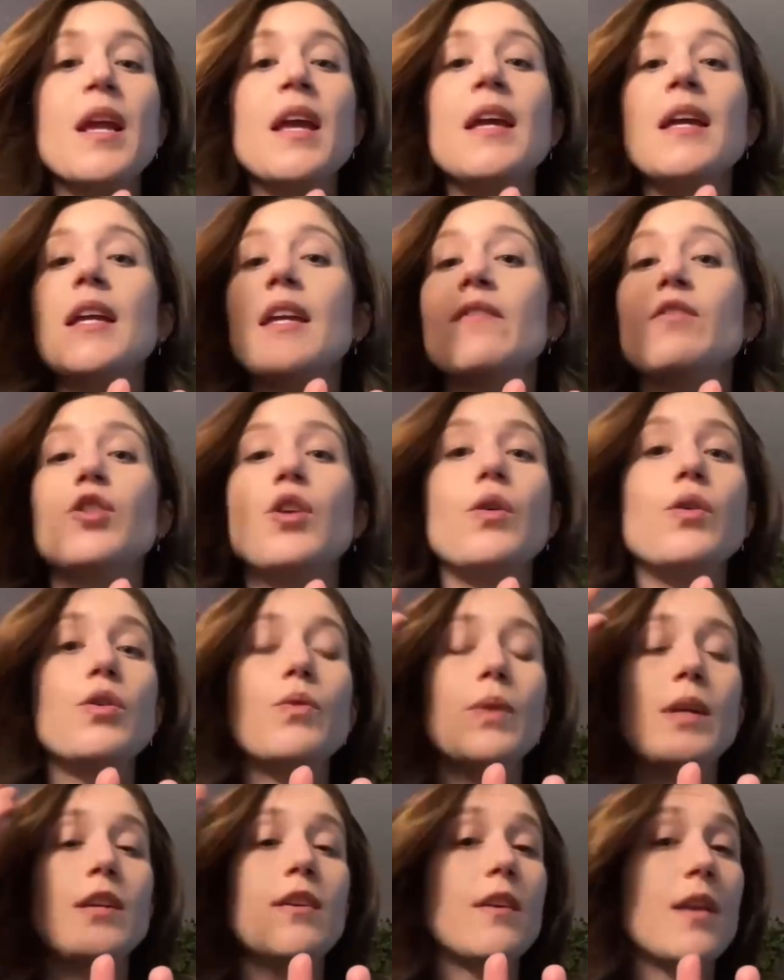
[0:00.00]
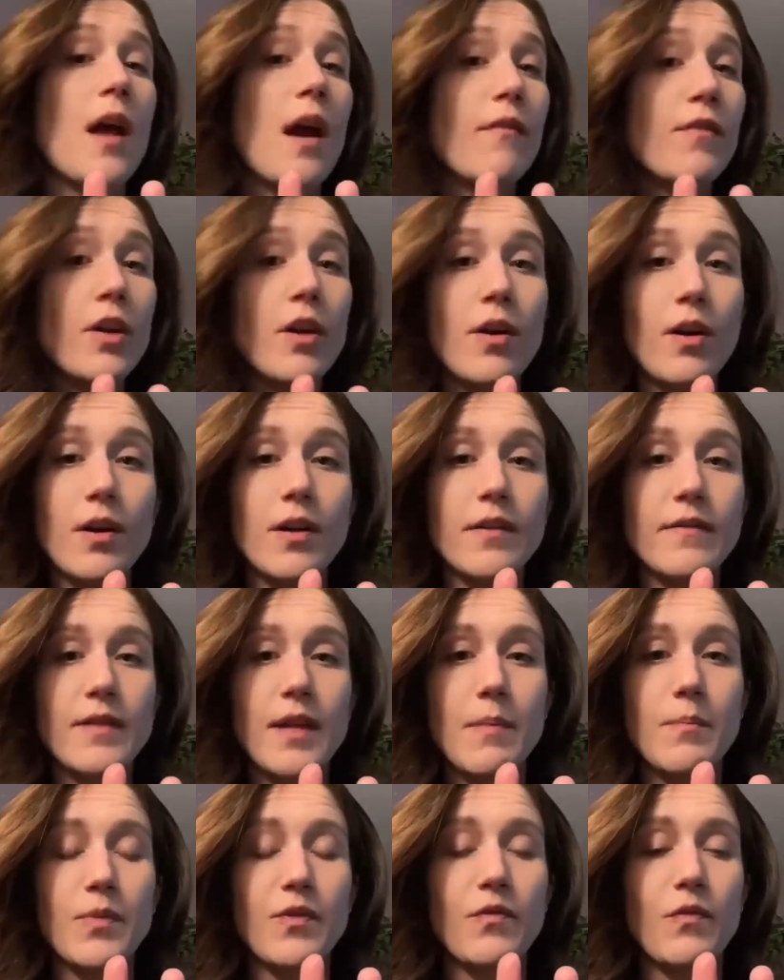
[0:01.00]
even though you had never heard of
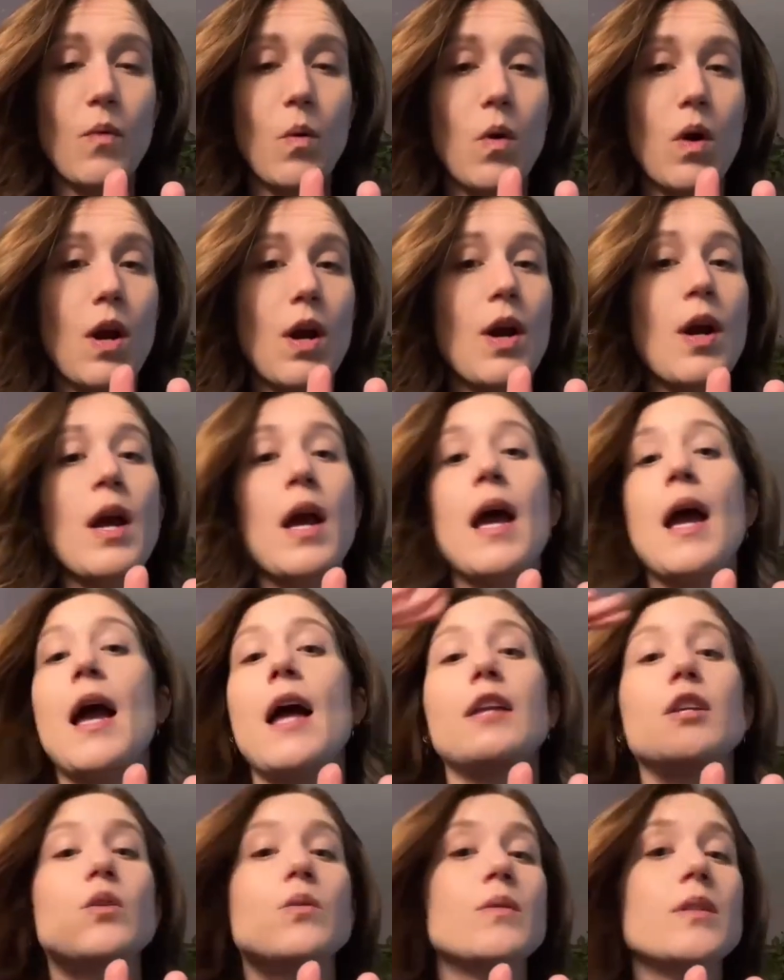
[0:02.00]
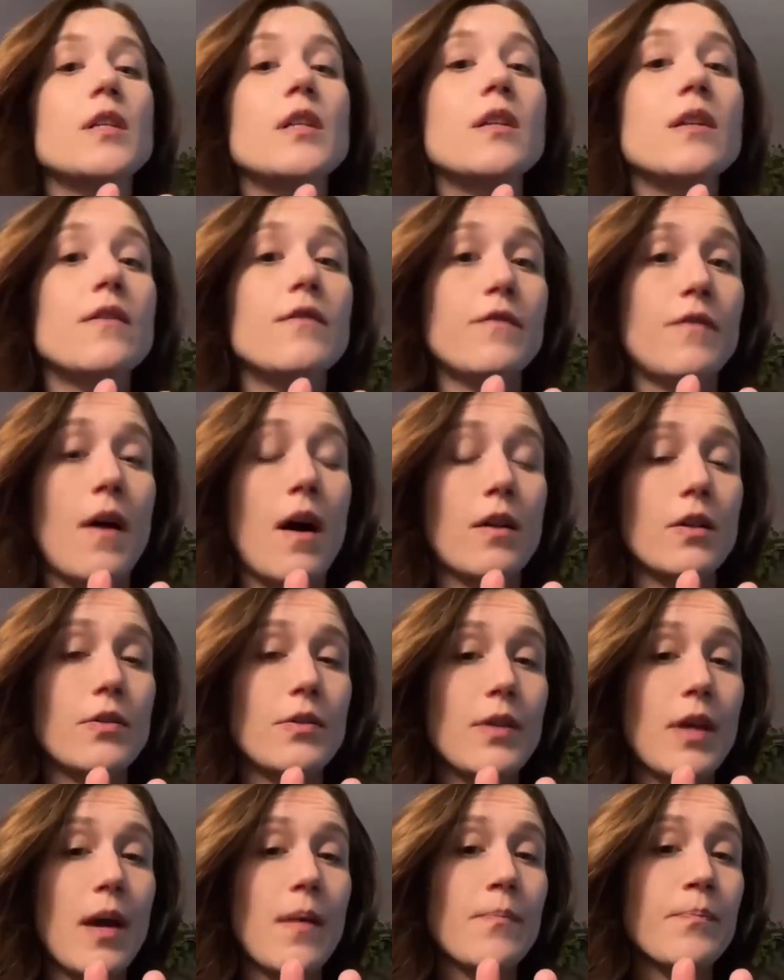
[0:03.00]
them before and you didn't
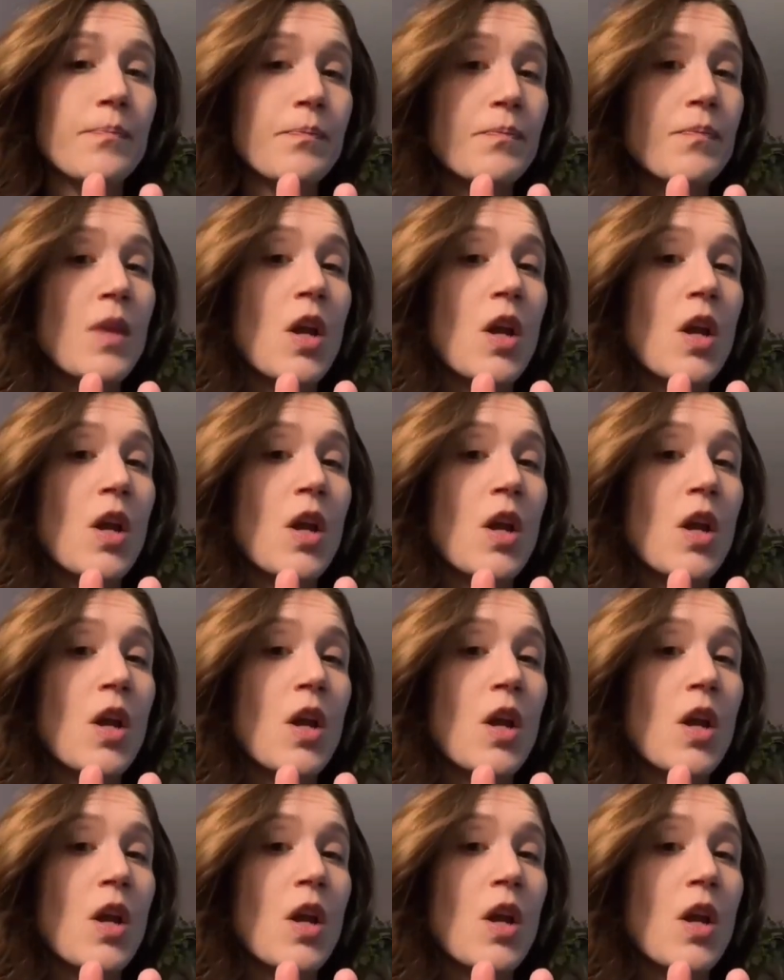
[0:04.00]
follow them.